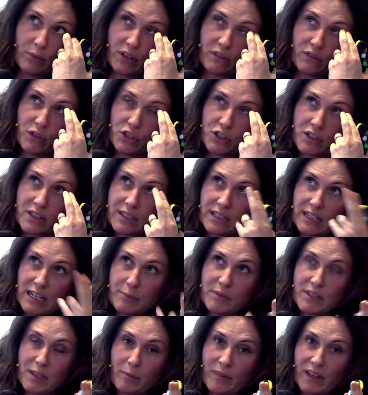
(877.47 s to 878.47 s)
but if you just
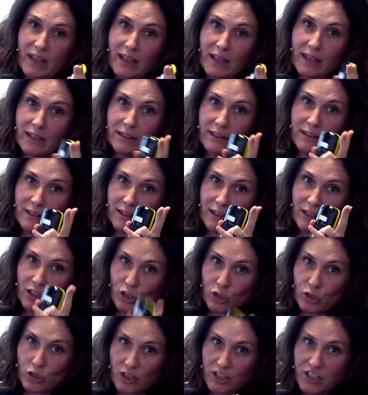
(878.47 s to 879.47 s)
slip something in,
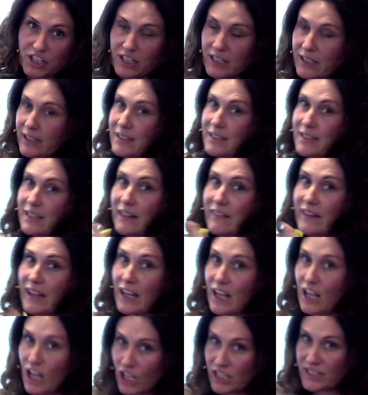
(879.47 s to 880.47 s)
crush it, and
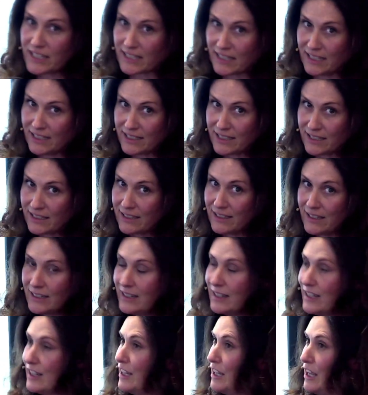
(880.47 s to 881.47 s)
then cut it,
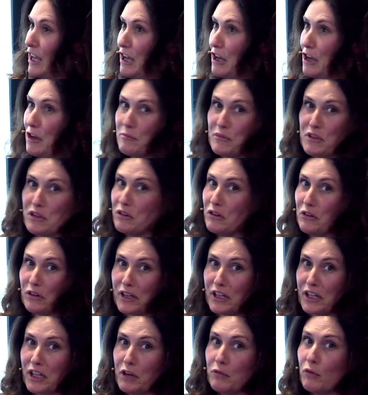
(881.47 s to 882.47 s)
um, you're not
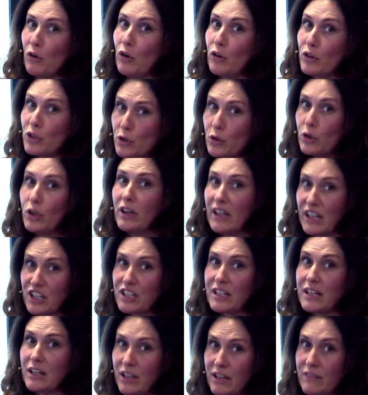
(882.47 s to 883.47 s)
going to go wrong. You could
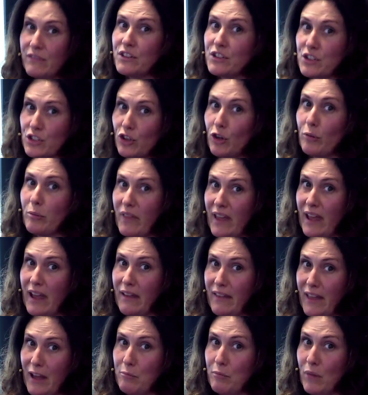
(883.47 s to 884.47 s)
actually even stop
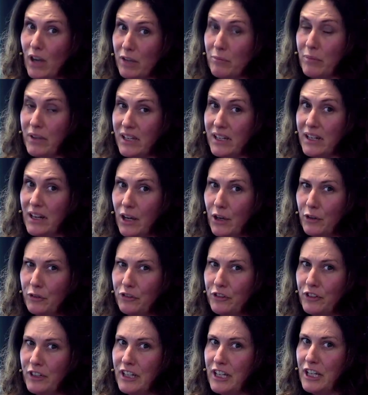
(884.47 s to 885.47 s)
there, that might be
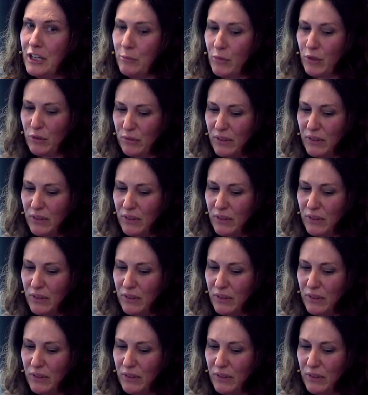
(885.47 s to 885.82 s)
enough. But